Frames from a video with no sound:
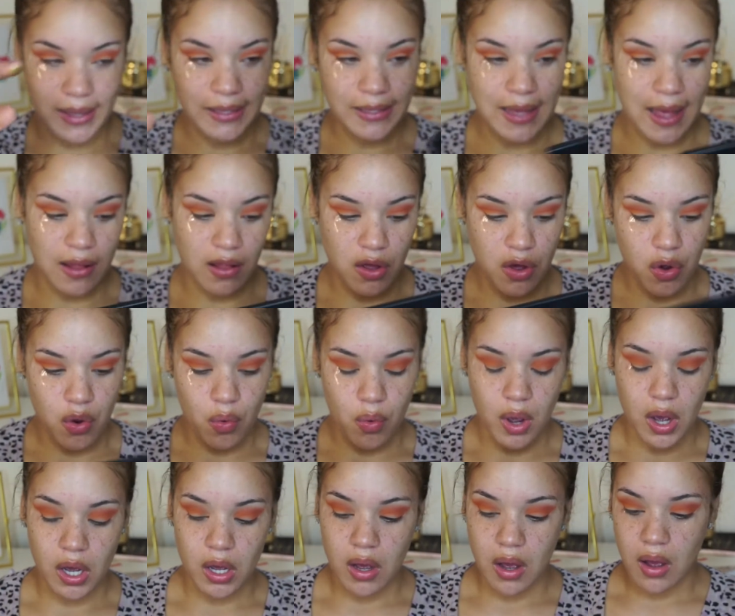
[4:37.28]

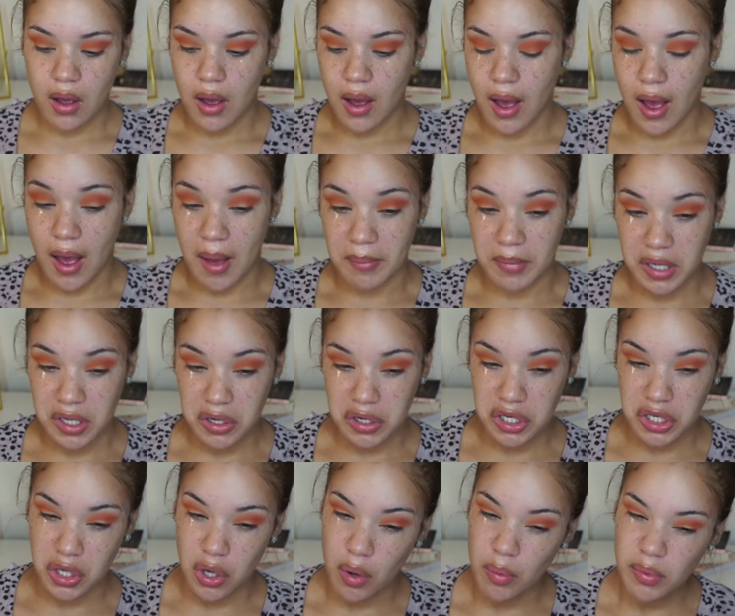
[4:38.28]
yellow,
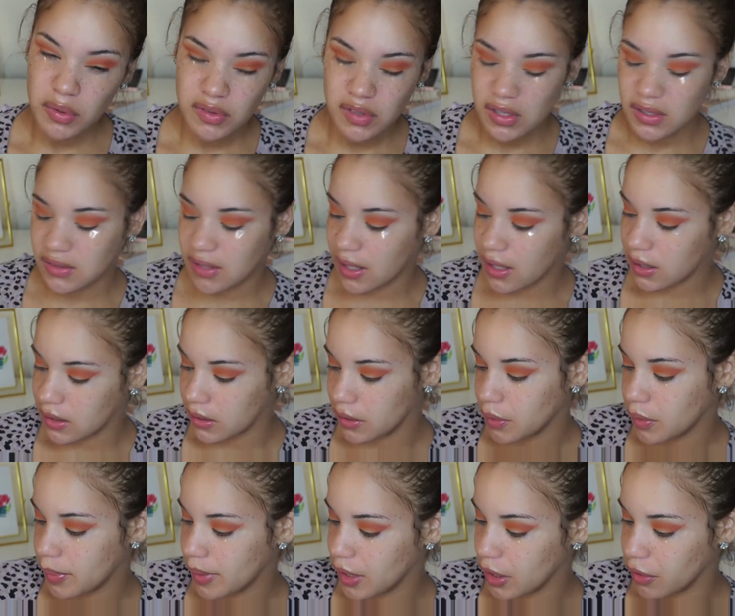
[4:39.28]
almost looks like a
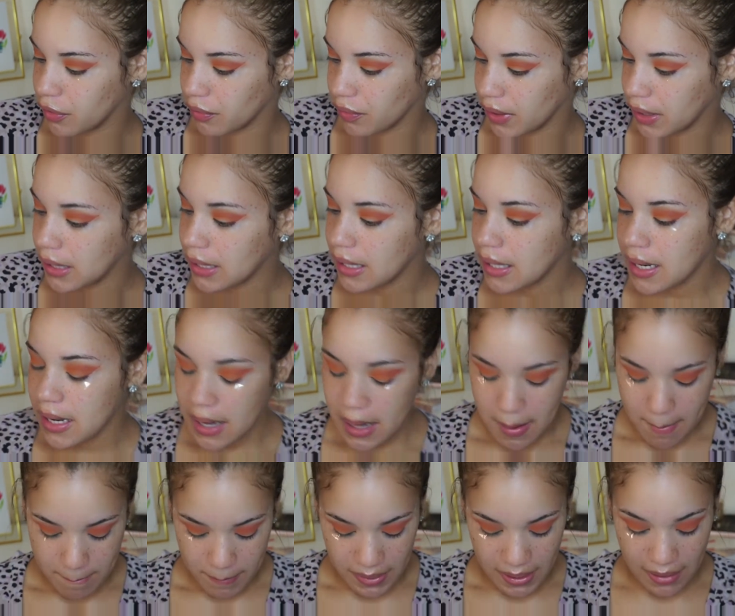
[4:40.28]
little bit green,
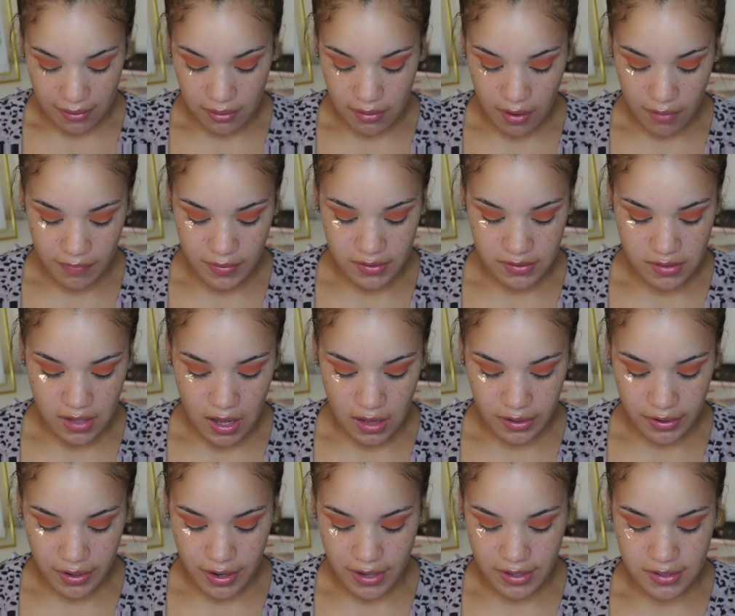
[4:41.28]
but I love this
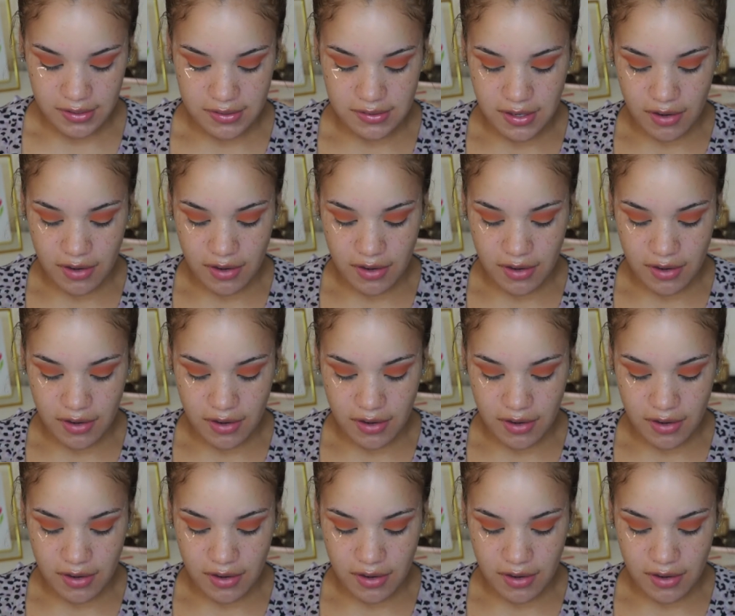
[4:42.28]
color, and it's